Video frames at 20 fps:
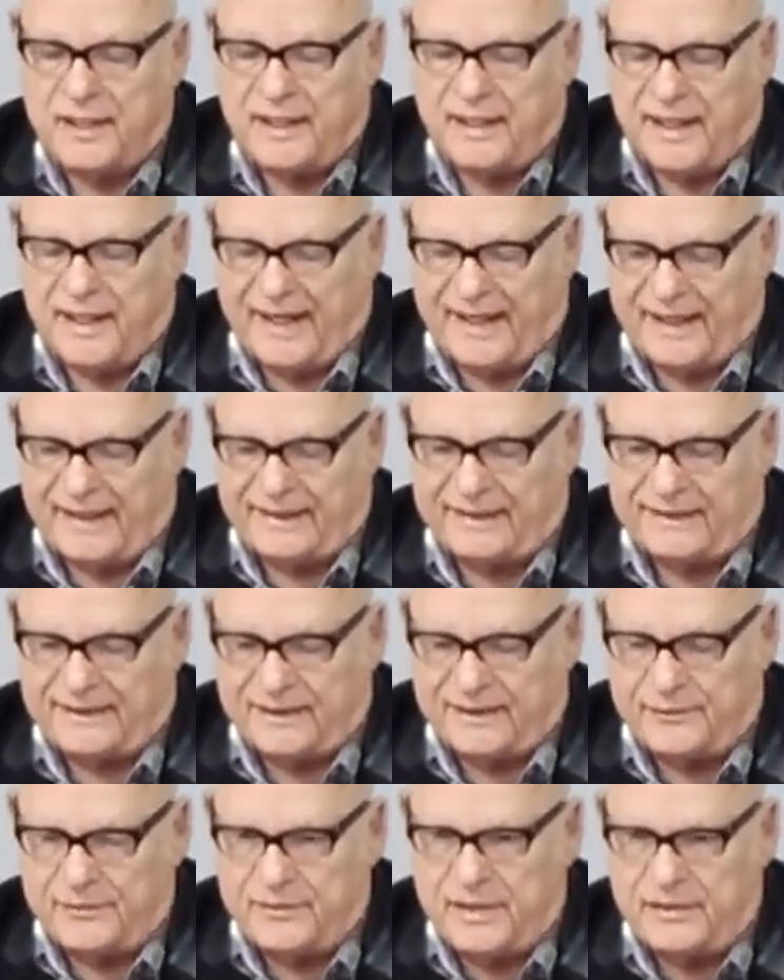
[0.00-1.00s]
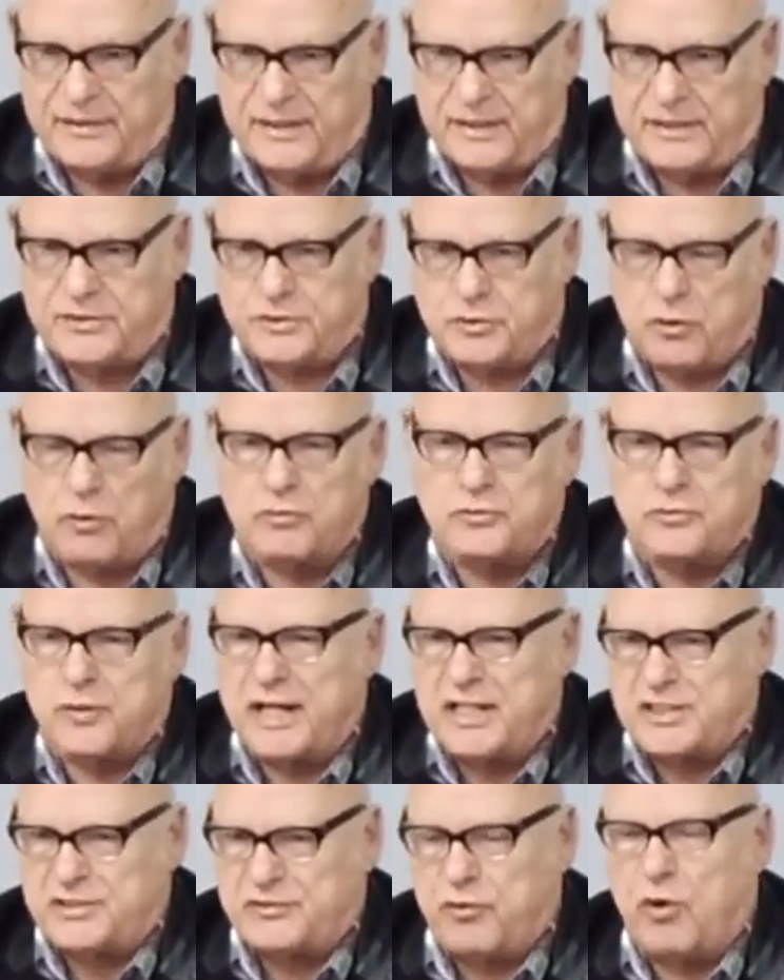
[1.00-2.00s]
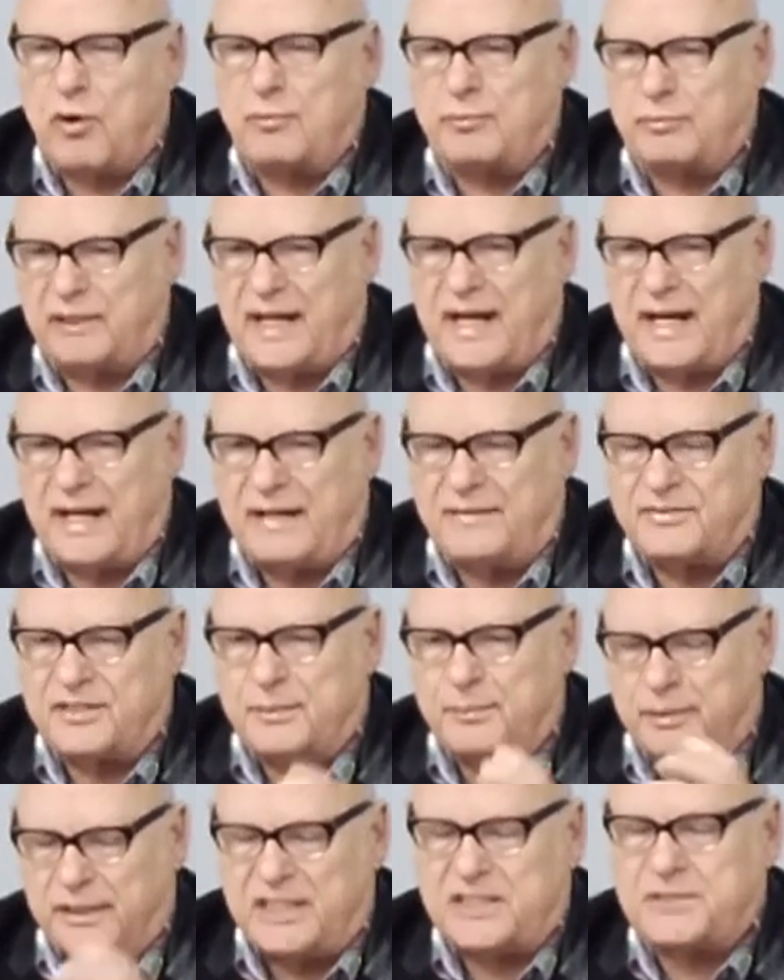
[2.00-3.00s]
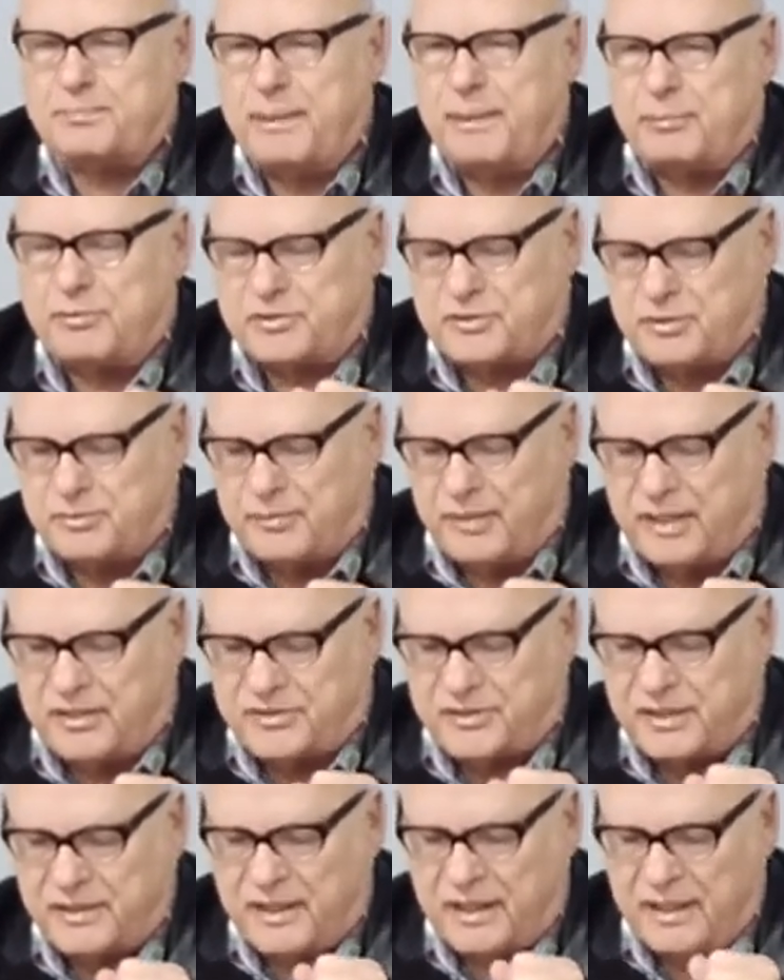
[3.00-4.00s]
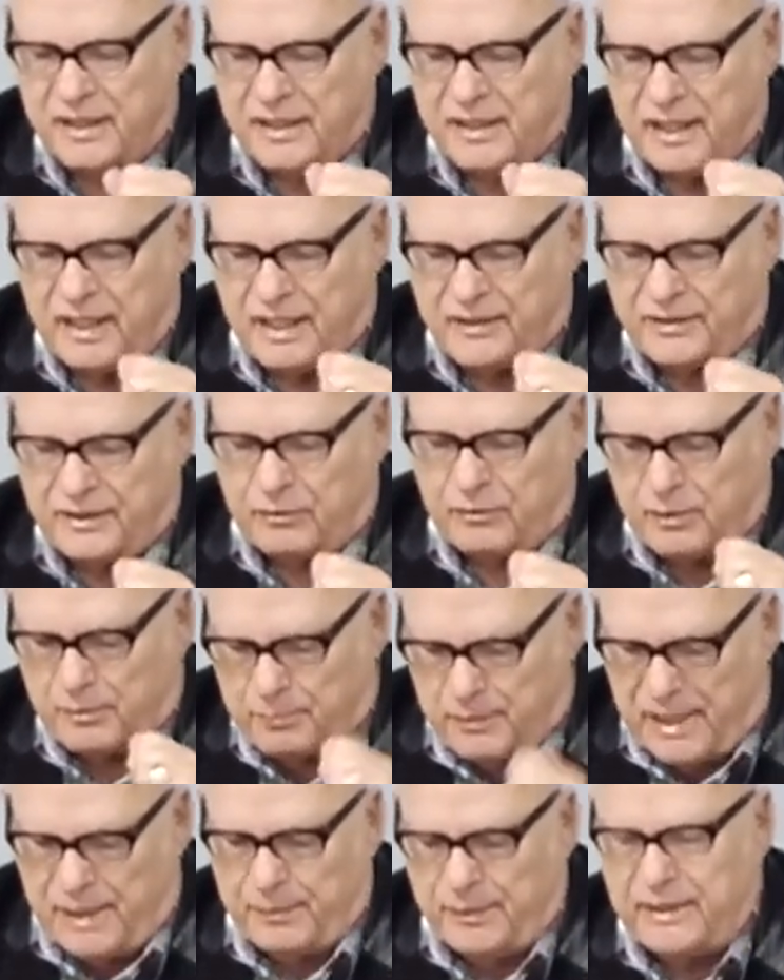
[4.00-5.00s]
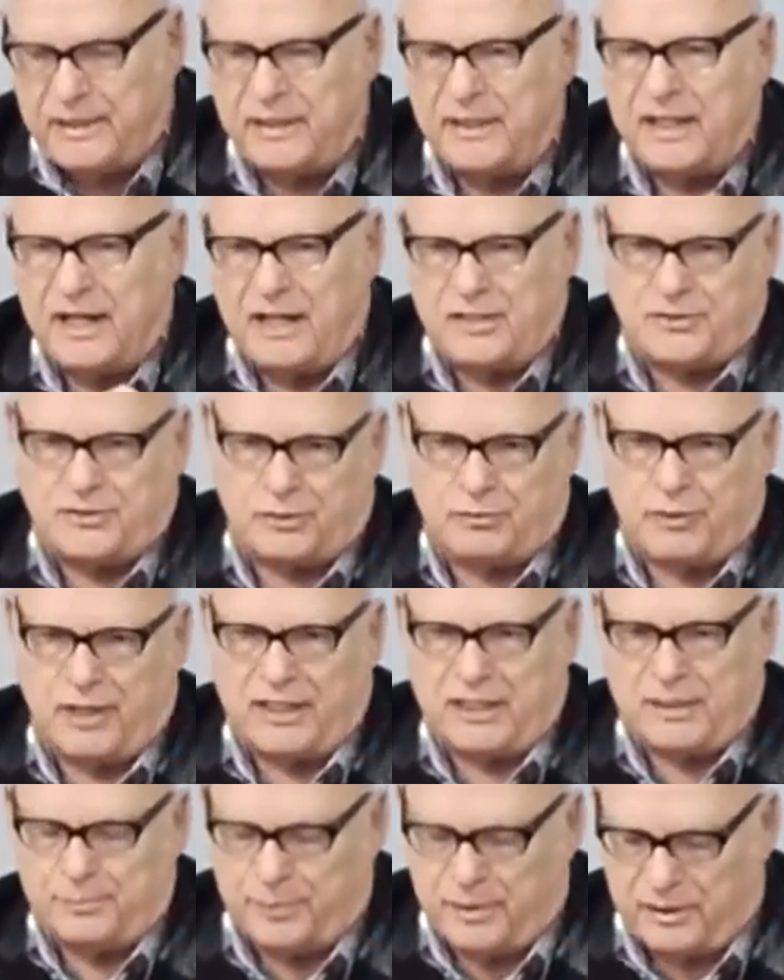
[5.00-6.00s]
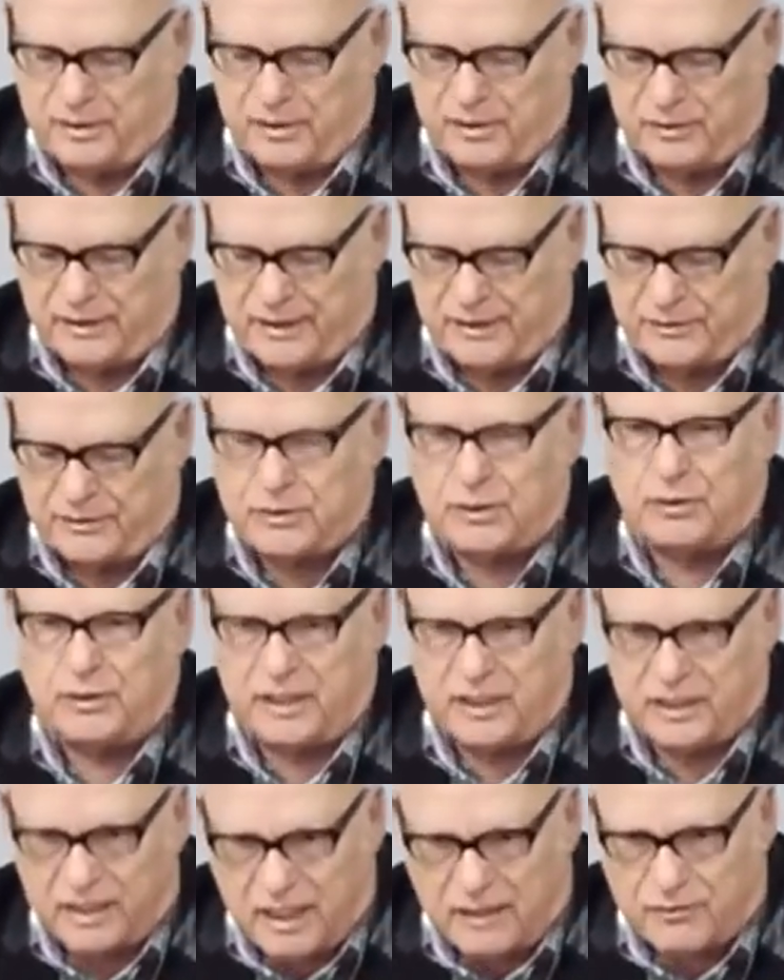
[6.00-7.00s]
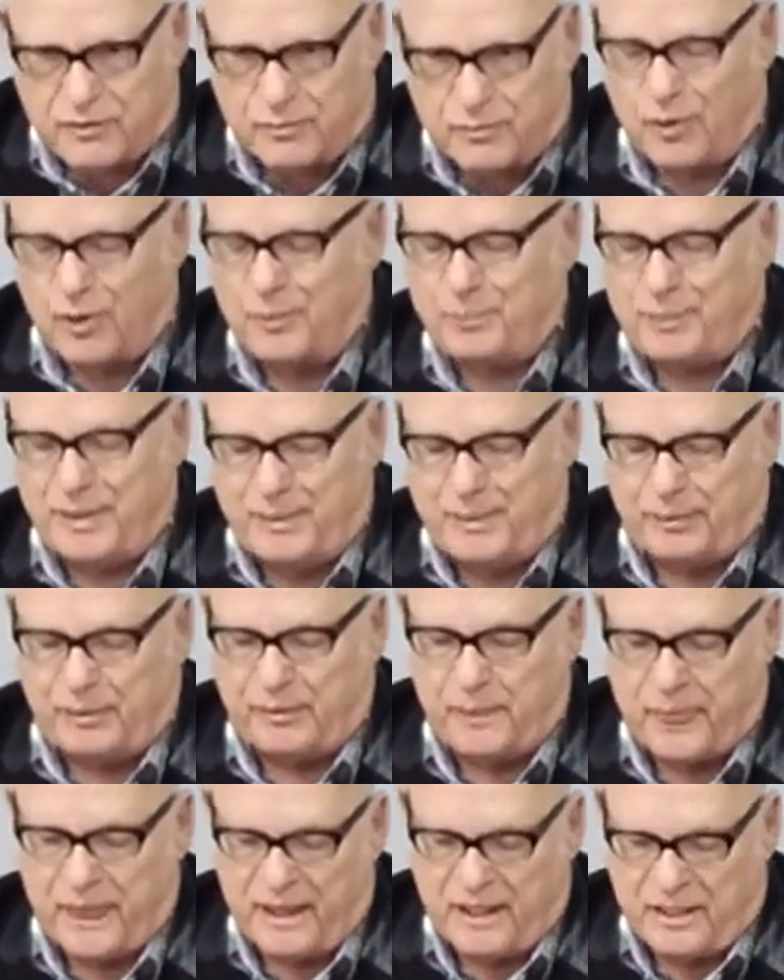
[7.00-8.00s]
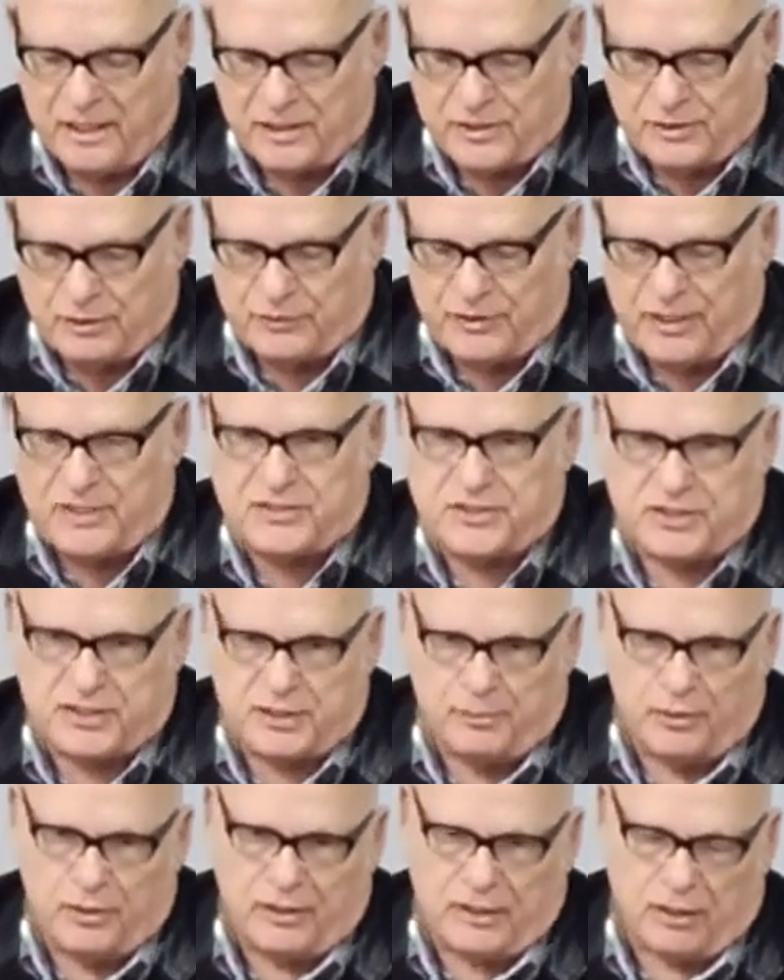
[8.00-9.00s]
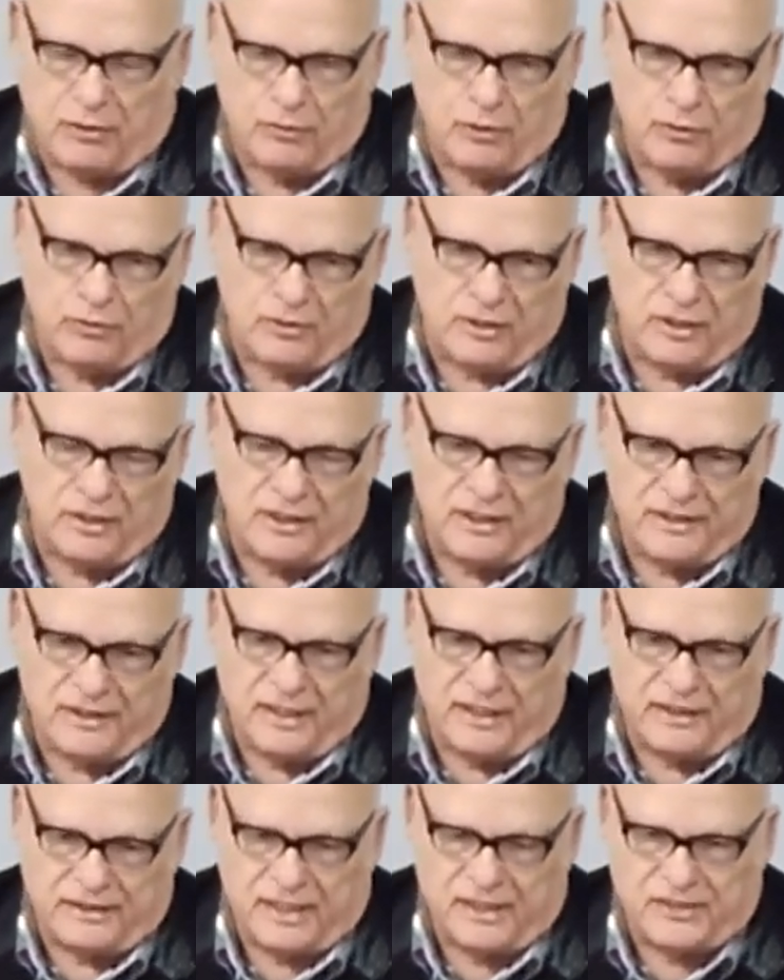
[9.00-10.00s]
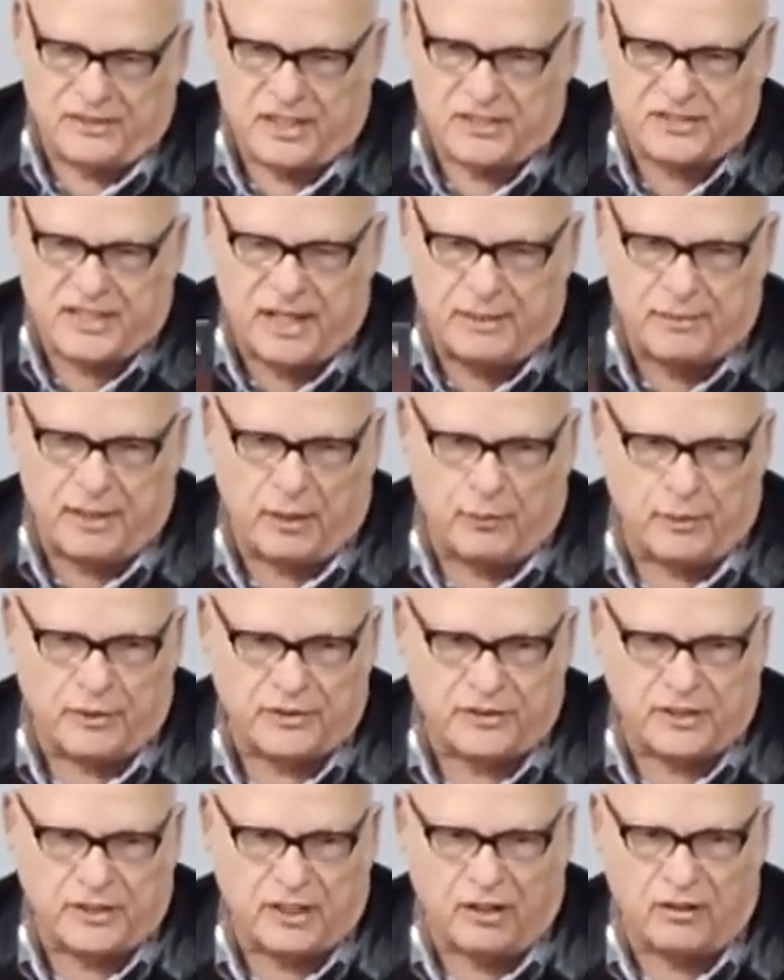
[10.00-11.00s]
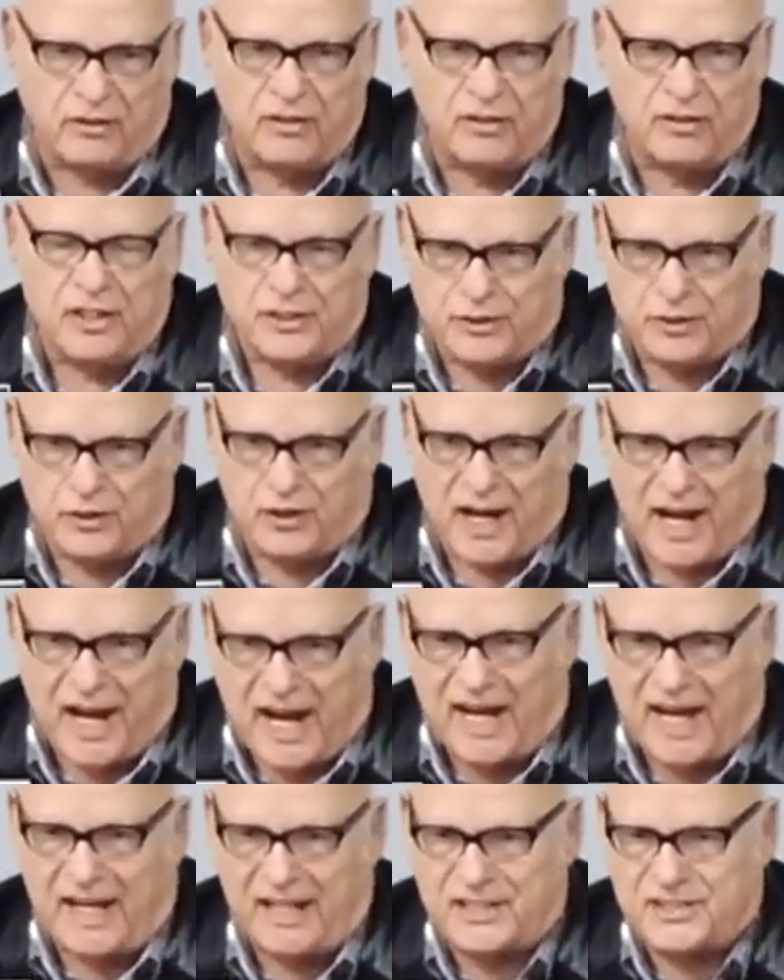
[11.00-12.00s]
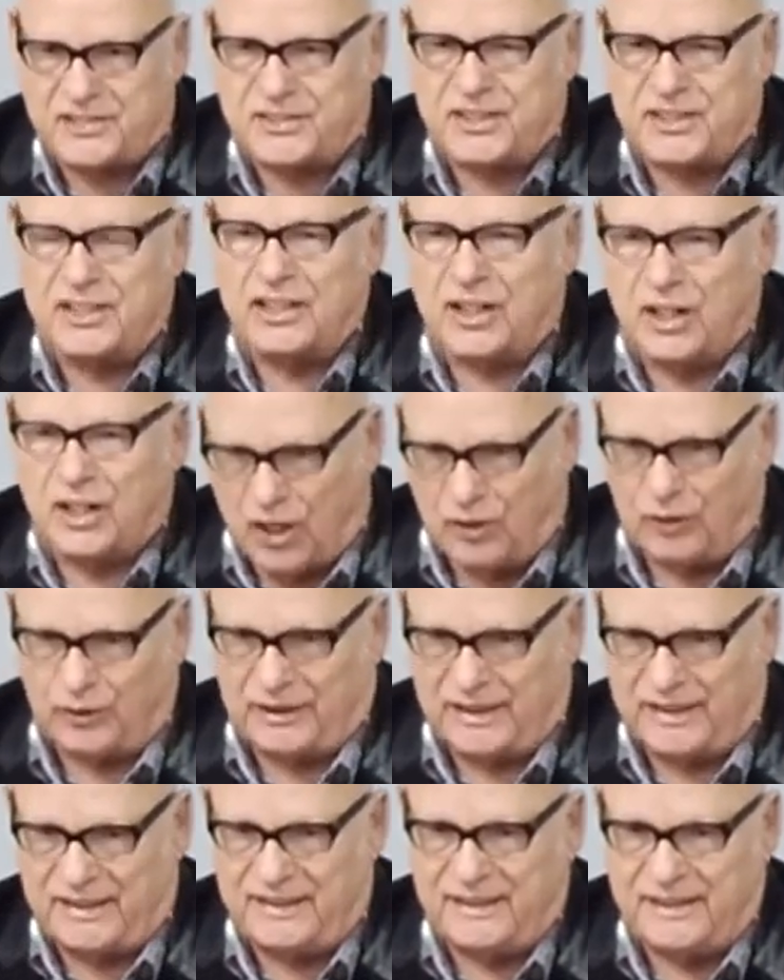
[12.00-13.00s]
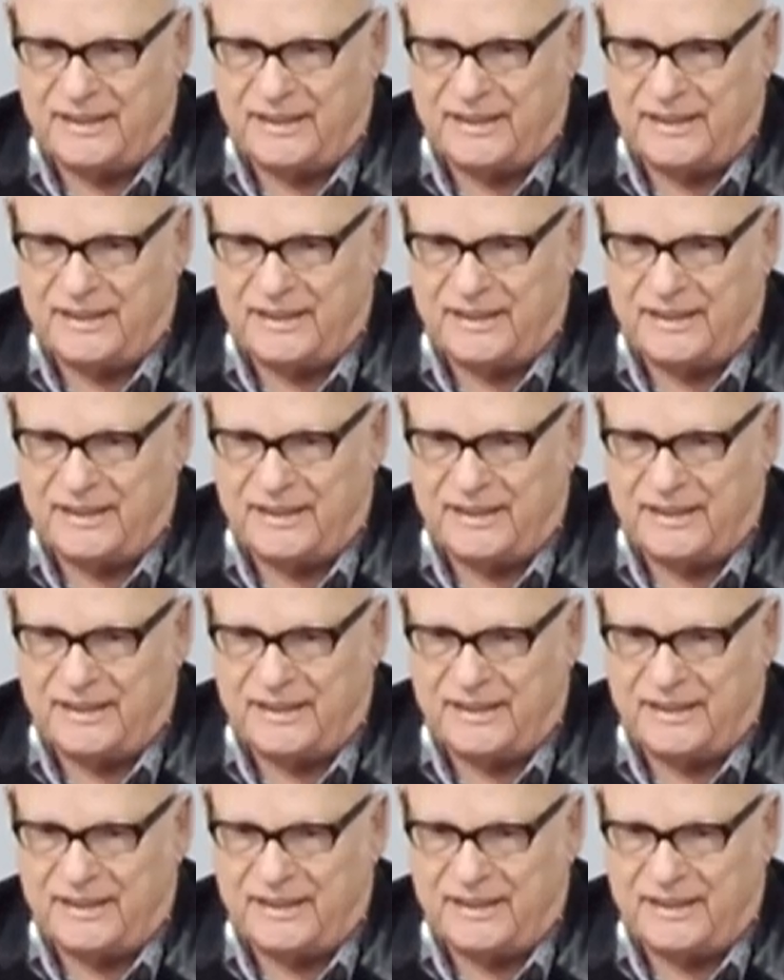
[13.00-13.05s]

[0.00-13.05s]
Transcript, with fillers: And, um, and it so transformed lives and blessed people so much. I thought, well, maybe I should write a book on it so it could cover more people. So this is a book I wrote that they just came out with called Your Highest Calling.